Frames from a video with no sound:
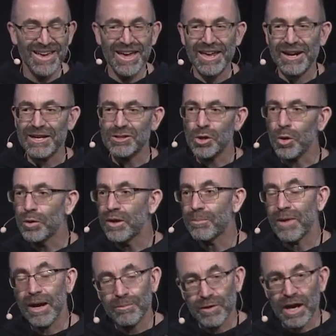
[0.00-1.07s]
And I told them,
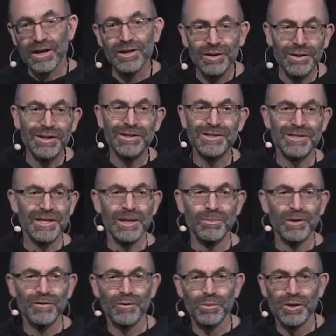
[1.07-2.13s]
I'm not going to let this keep
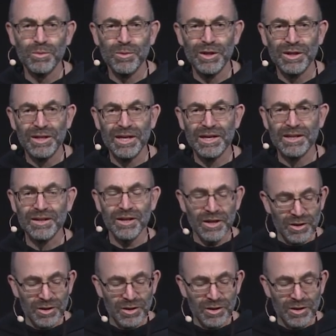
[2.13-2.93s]
me from communicating.